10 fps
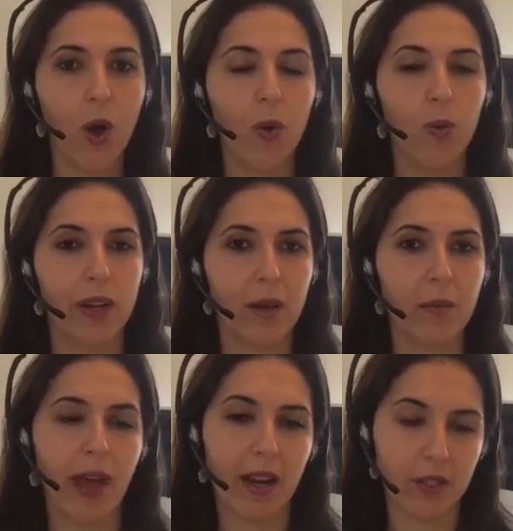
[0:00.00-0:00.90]
what
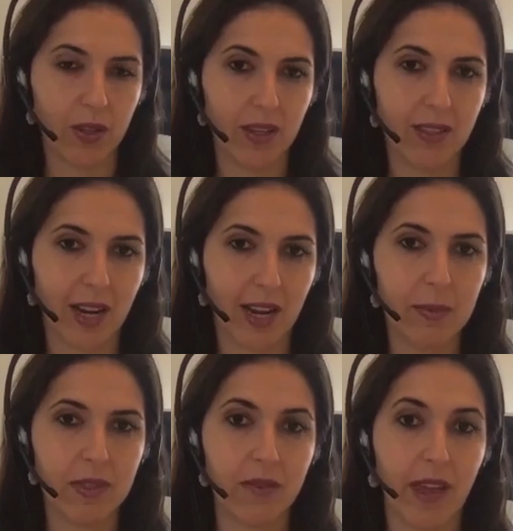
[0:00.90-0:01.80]
impact do these
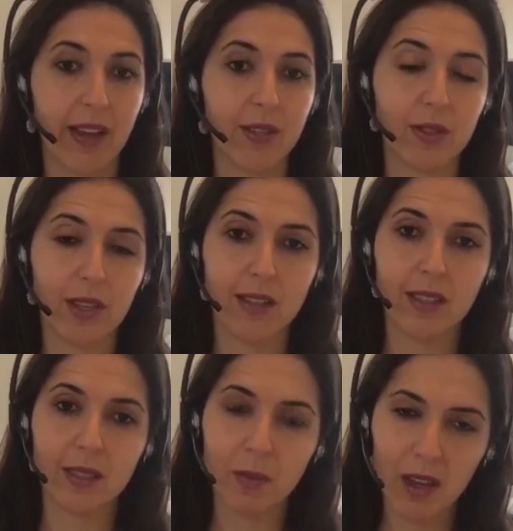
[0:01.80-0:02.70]
types of
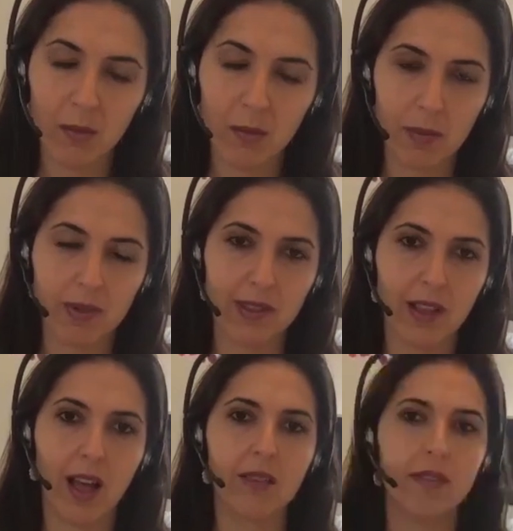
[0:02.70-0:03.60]
exercises make on people's
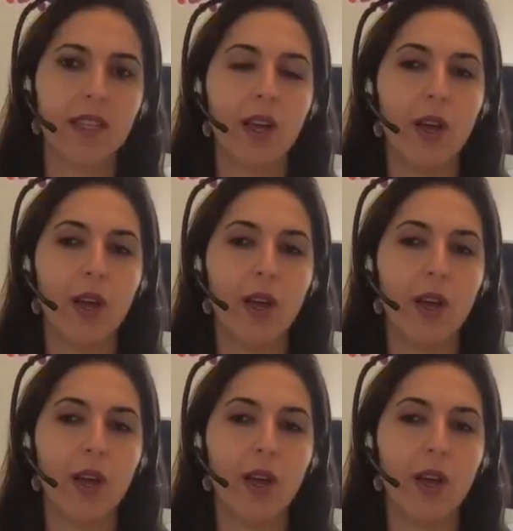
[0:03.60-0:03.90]
lives?